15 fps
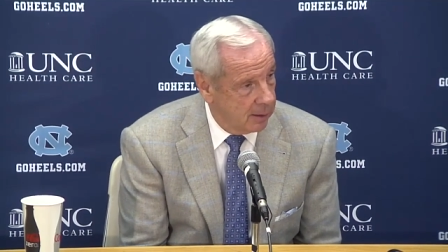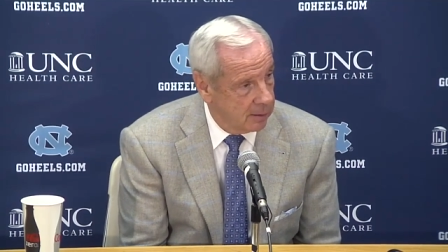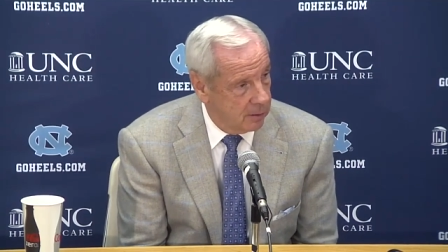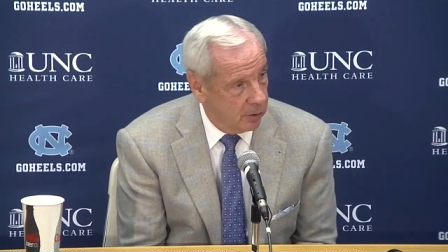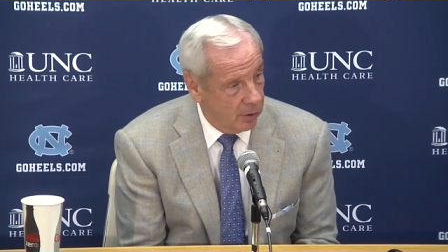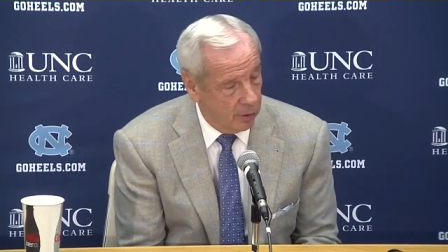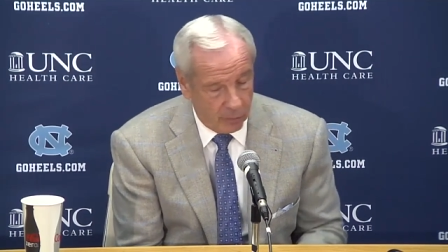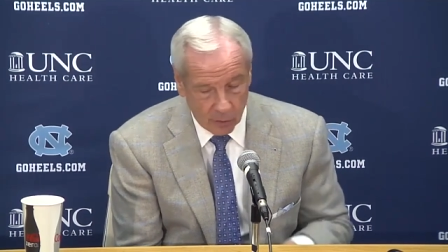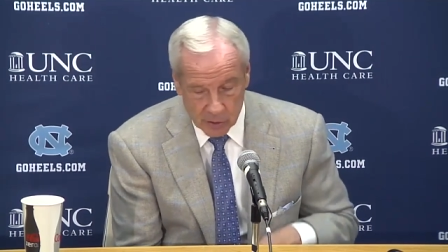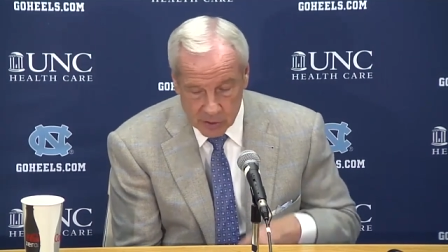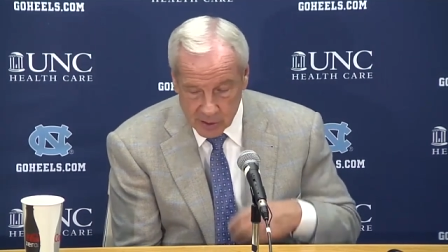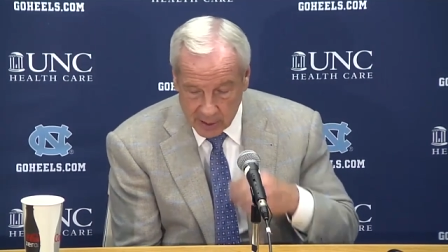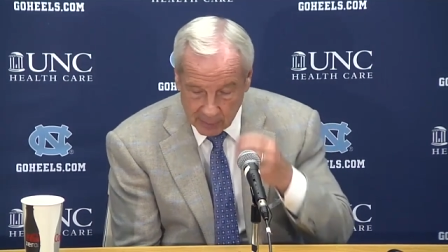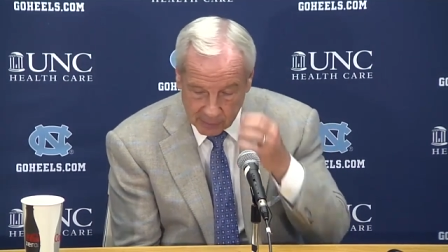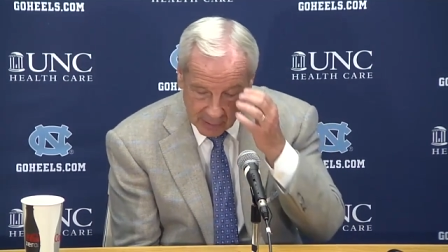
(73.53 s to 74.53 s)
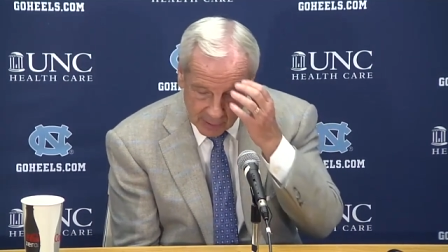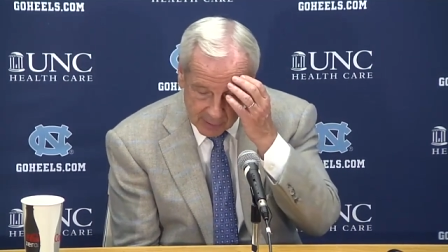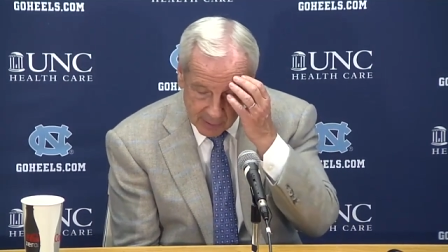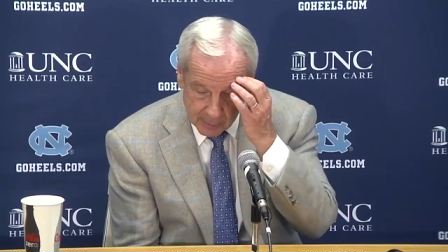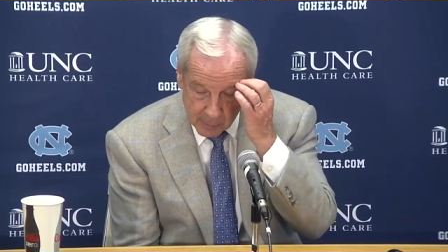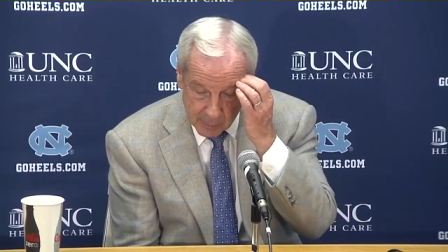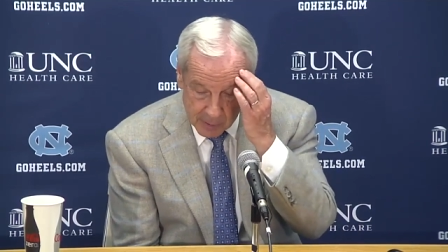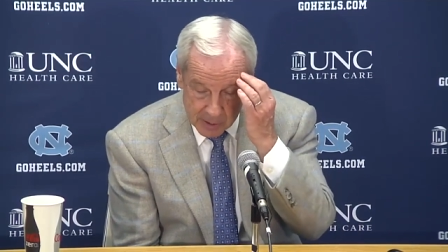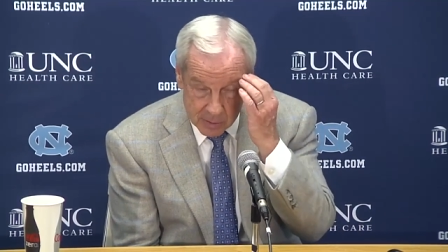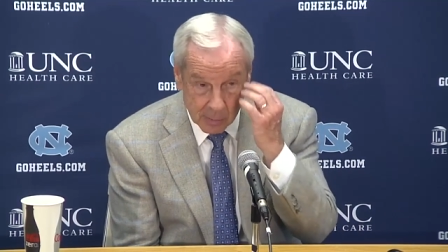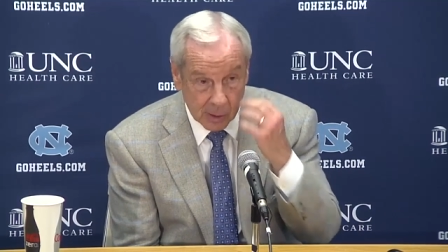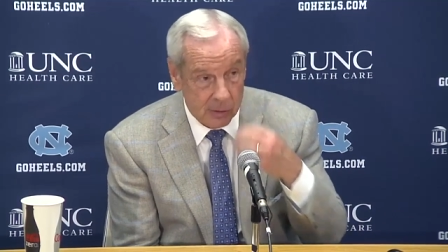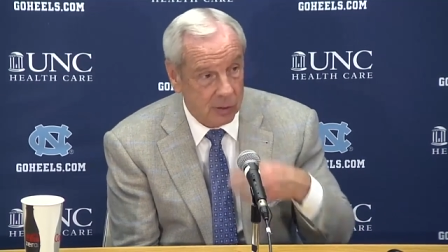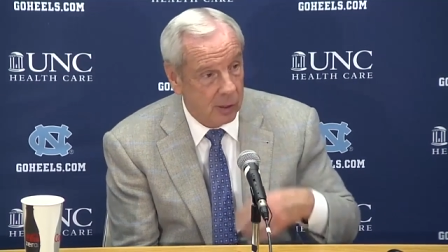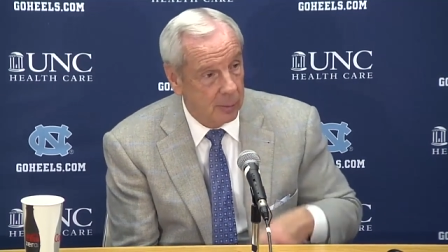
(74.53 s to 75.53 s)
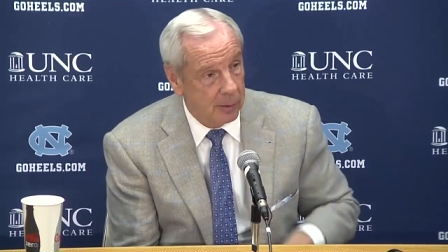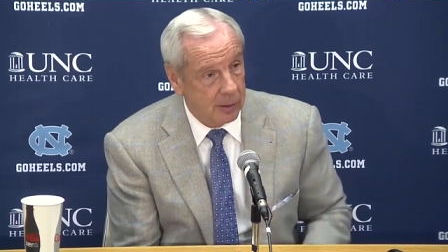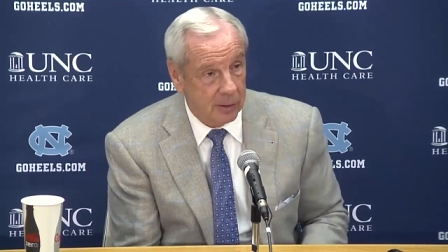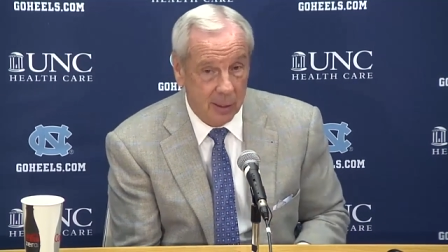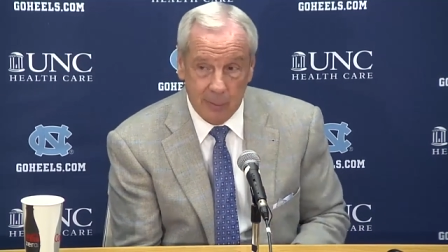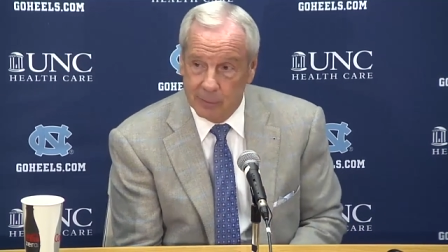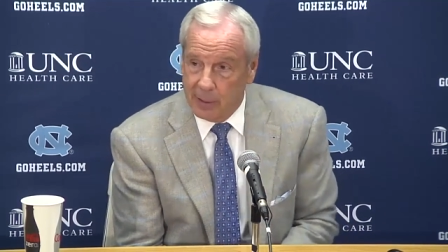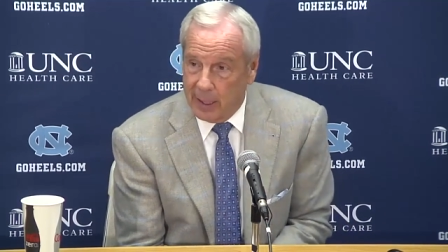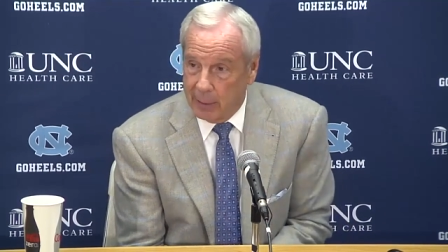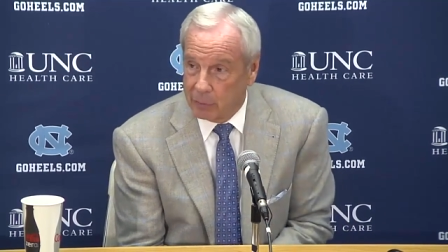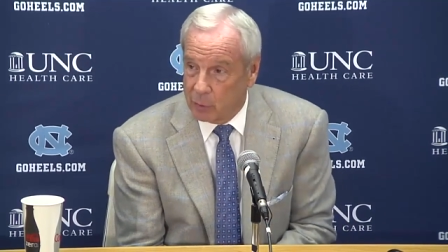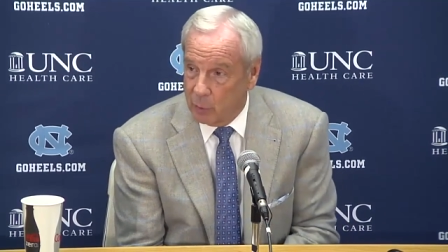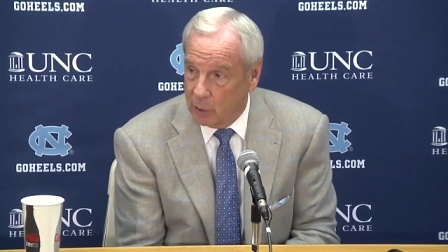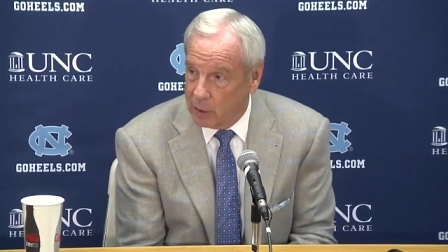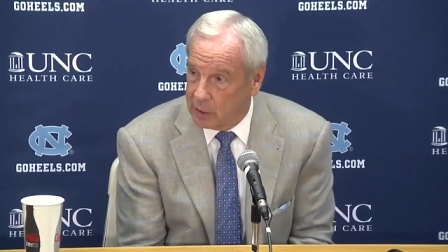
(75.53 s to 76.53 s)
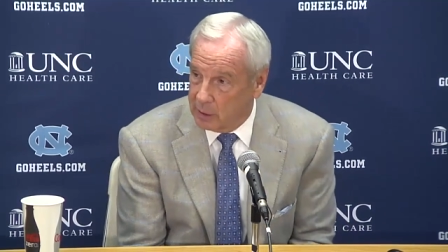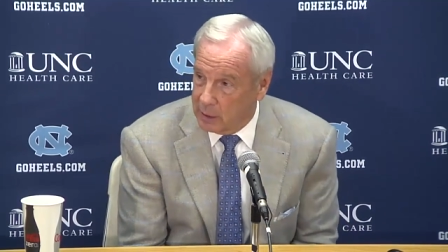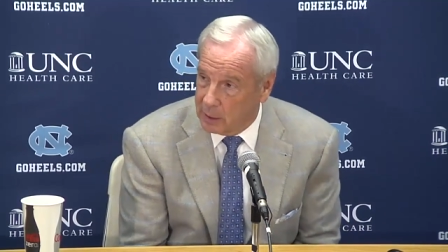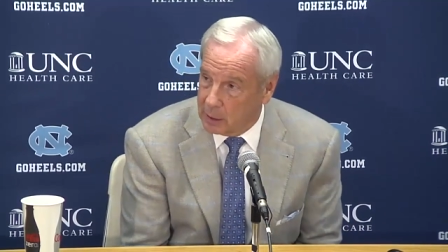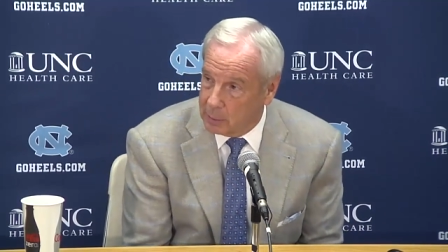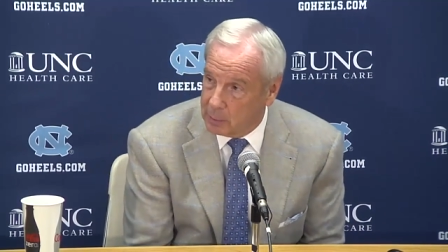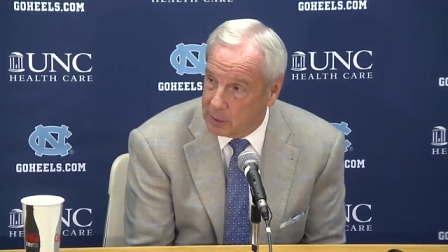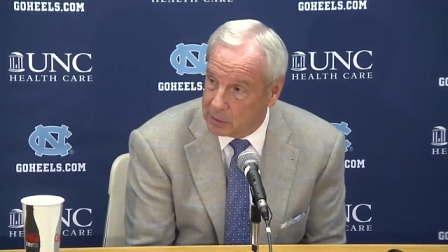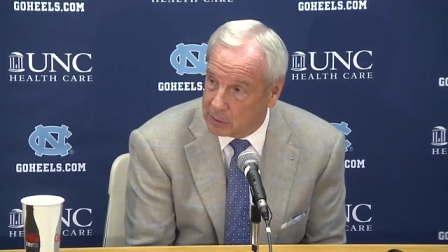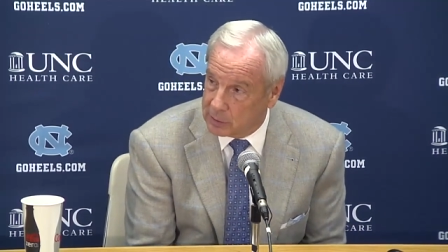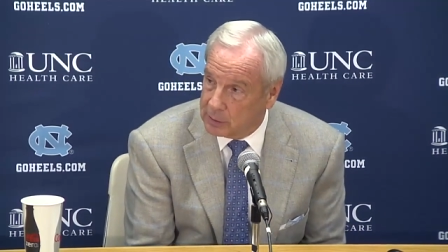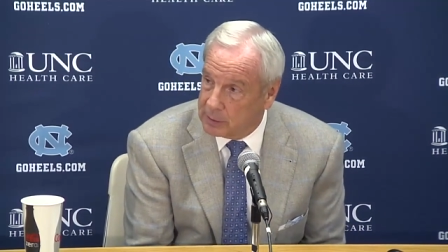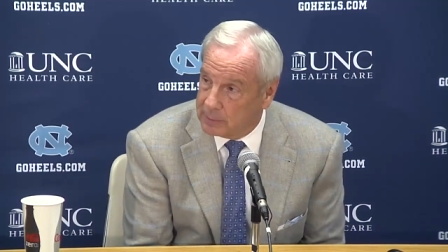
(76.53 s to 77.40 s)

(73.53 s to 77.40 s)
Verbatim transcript: during the first half, got them to miss a bunch of them, except half court at the end of the buzzer.